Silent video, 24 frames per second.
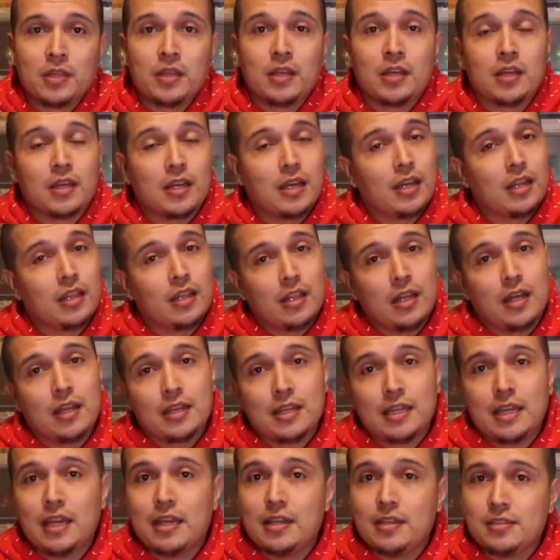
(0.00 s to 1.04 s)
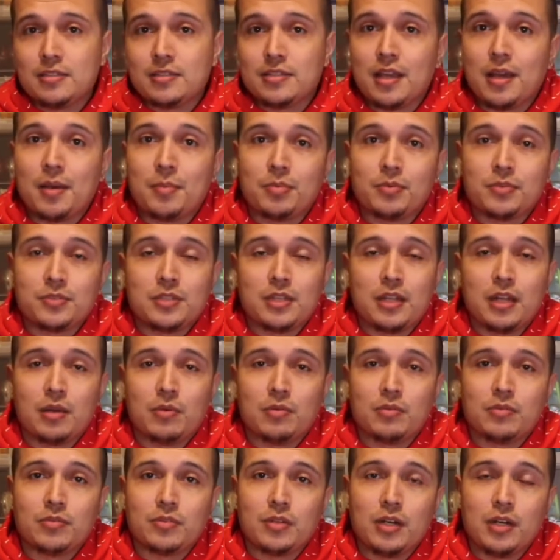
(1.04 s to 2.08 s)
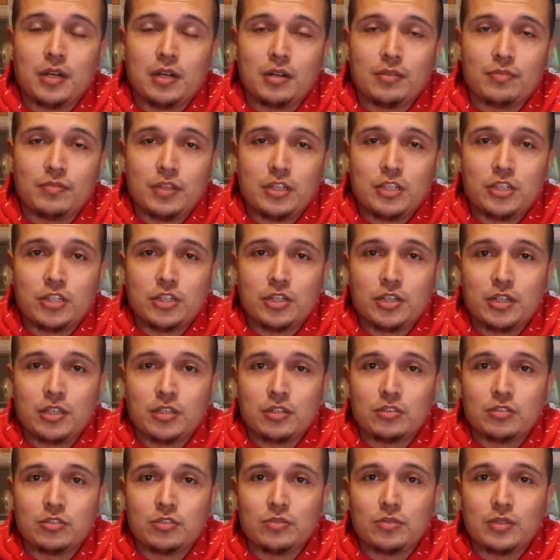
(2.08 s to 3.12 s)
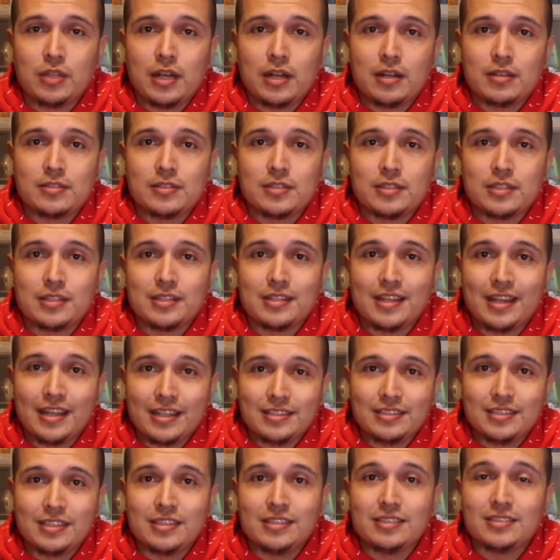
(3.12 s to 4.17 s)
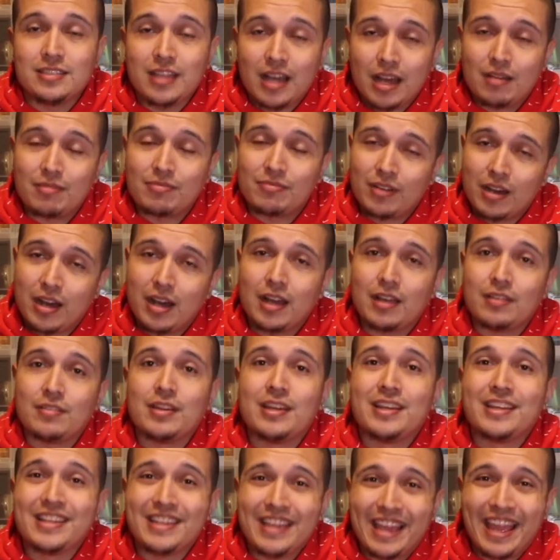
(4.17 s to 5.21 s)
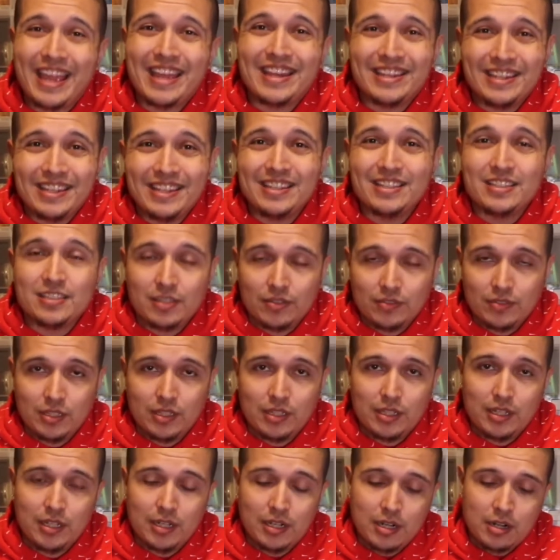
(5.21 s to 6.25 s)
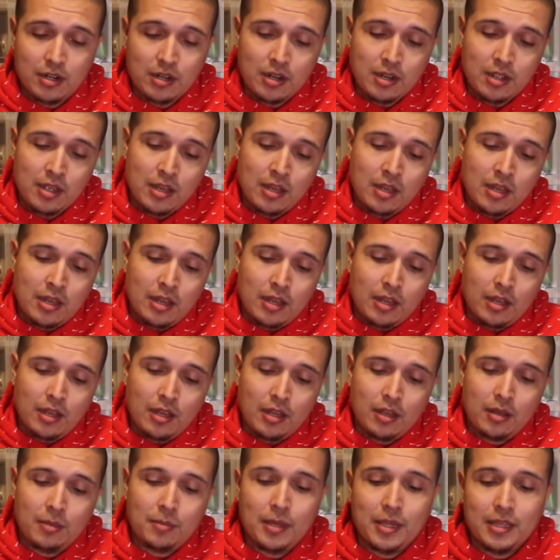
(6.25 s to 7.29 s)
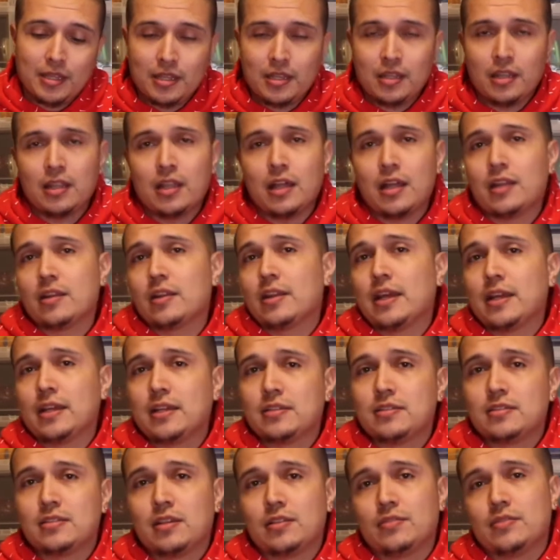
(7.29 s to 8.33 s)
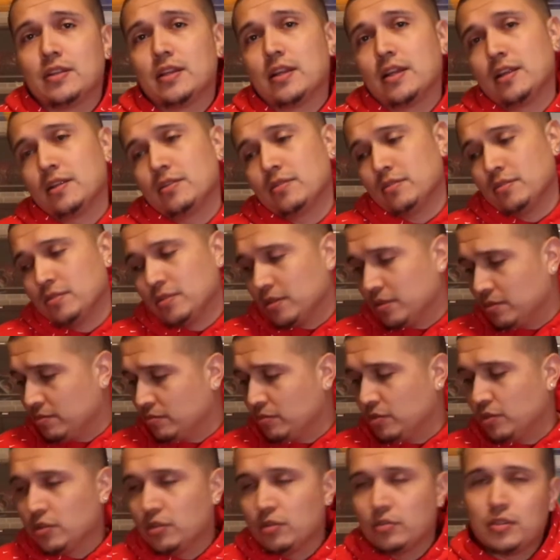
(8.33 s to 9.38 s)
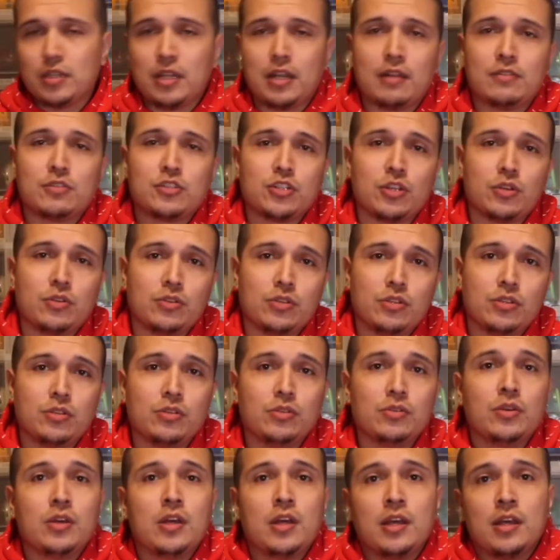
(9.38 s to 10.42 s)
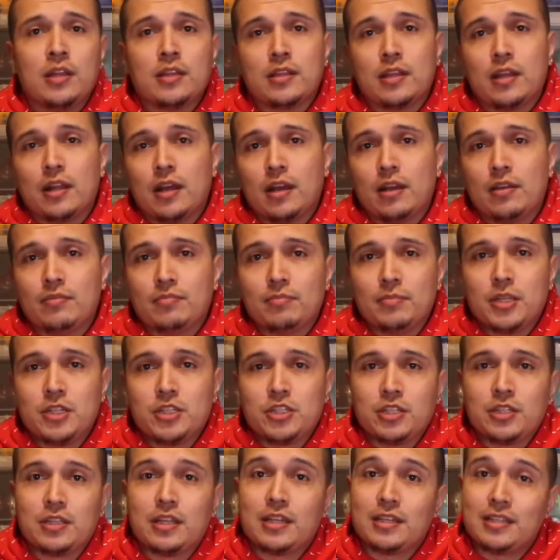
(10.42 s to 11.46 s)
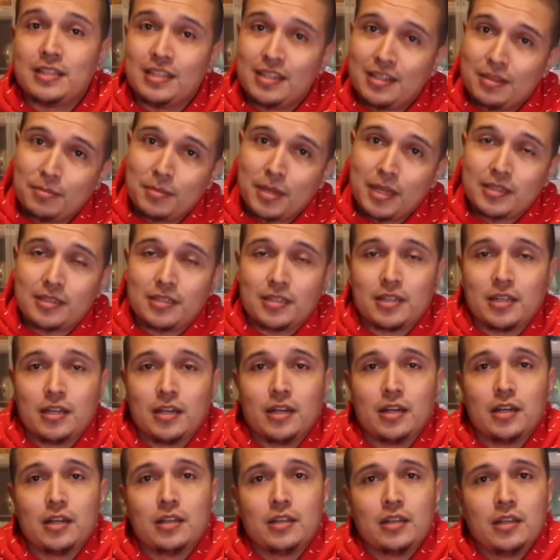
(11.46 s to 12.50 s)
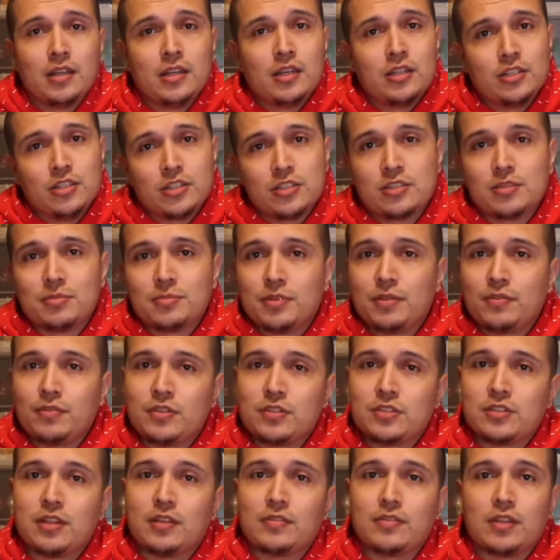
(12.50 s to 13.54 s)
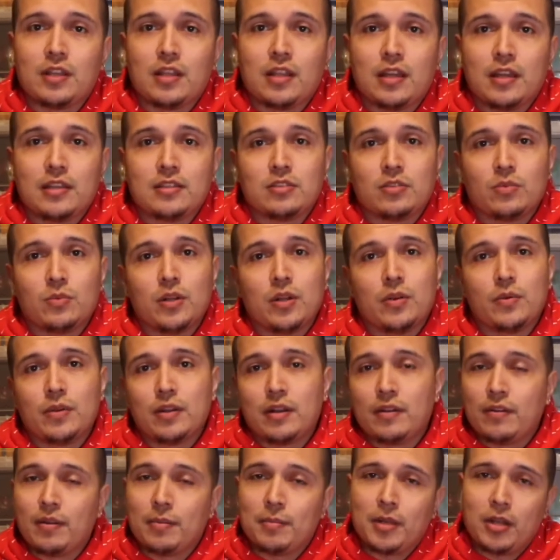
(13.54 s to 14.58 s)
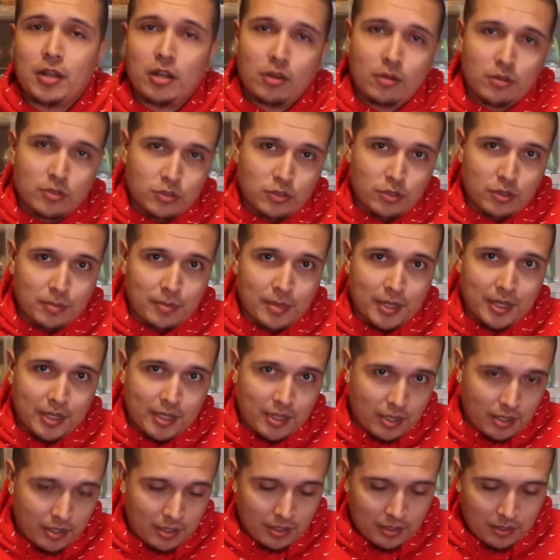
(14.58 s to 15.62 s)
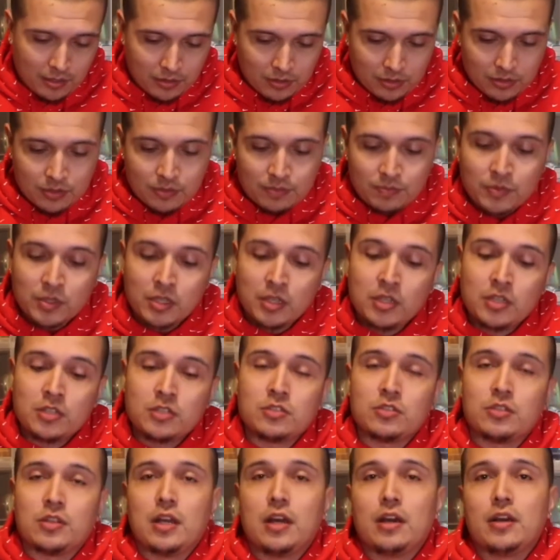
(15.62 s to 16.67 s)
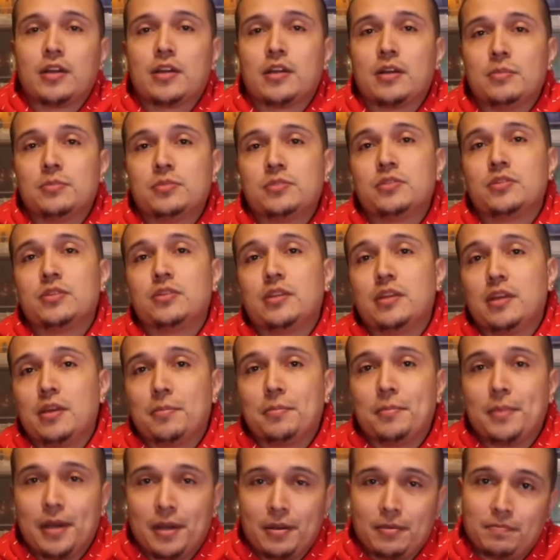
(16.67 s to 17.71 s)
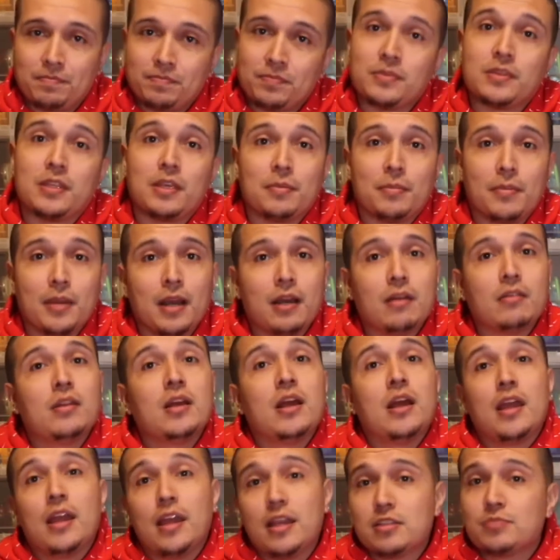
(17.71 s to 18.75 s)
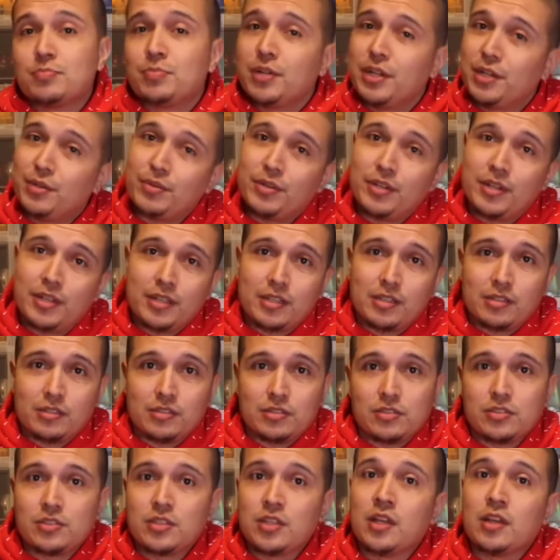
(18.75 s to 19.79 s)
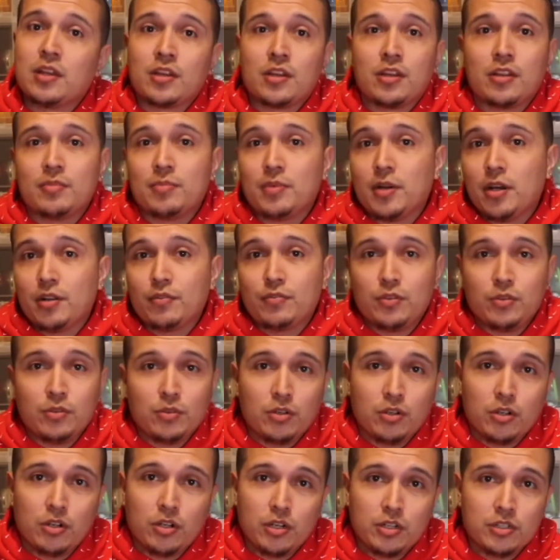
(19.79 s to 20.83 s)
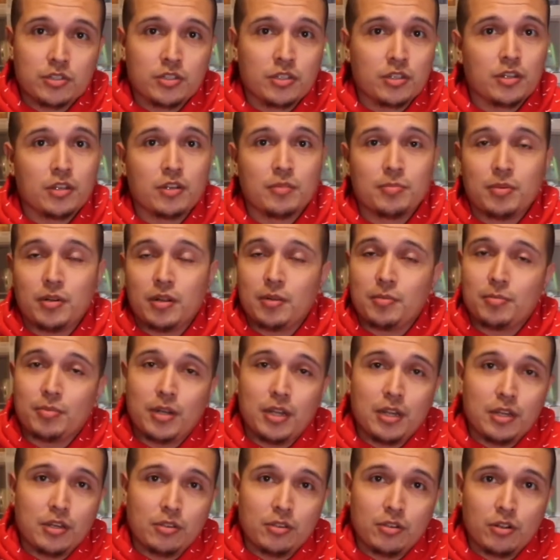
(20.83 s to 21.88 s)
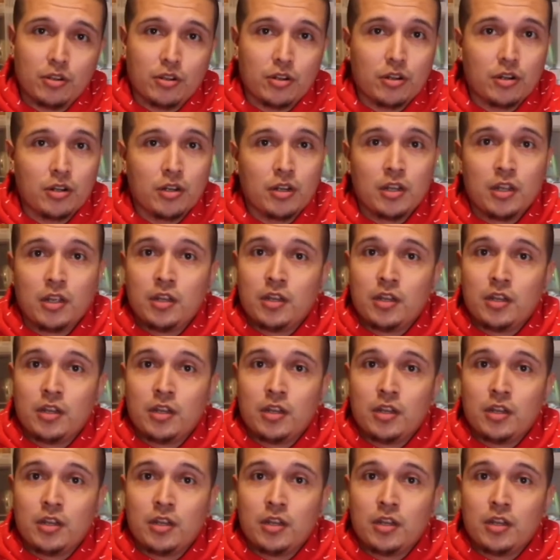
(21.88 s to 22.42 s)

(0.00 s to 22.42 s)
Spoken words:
Got a lot of KD samples that I will feature in the 2019 top 5 KDs of the year, and then a lot of Nike stuff that I've shown you, that I've mentioned that didn't make the cut. Just some different stuff that I like to wear whenever I'm not always wearing my KDs. So now it comes to the amount. The amount is pretty ridiculous. Could have bought a few cars. Could have bought a brand new car.